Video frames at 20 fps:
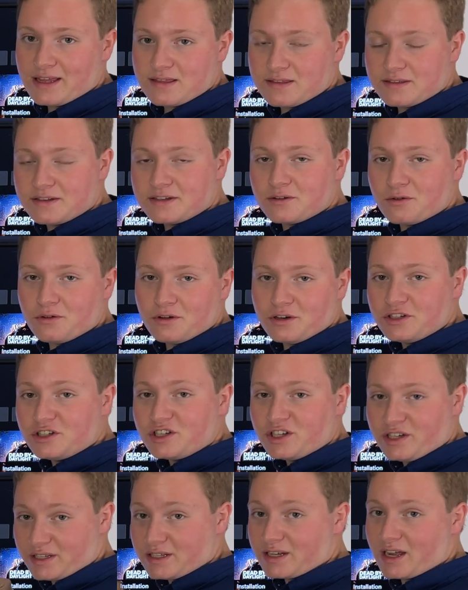The storage
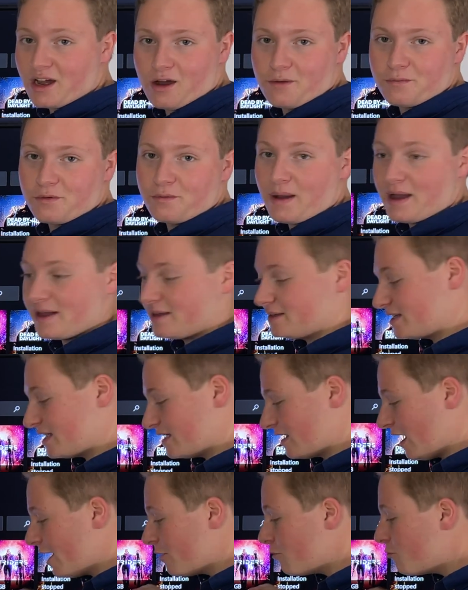is a compromise, and
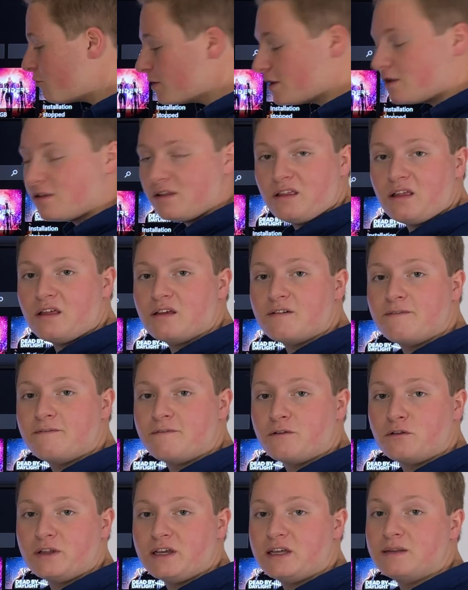I will
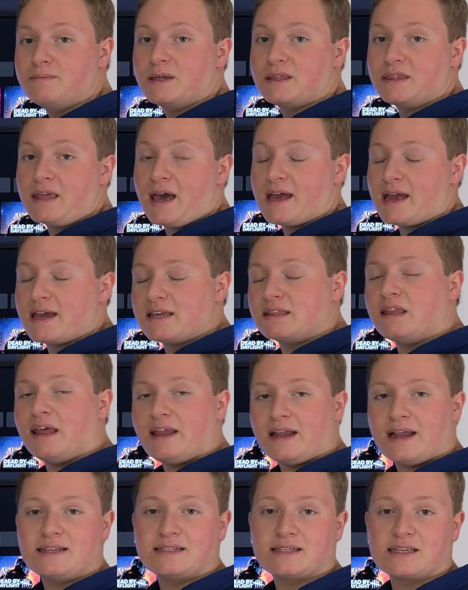fully admit that. And
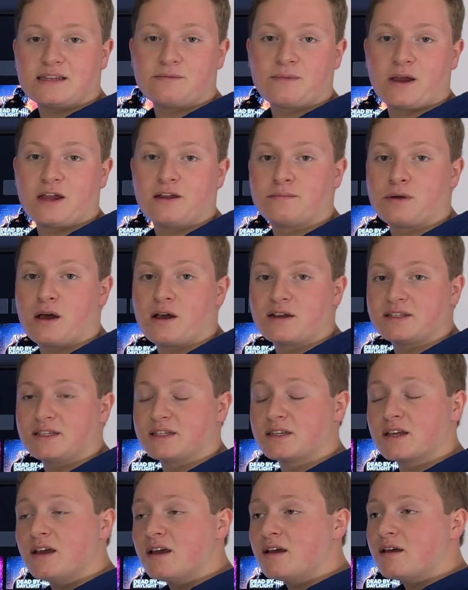like I said in my unboxing,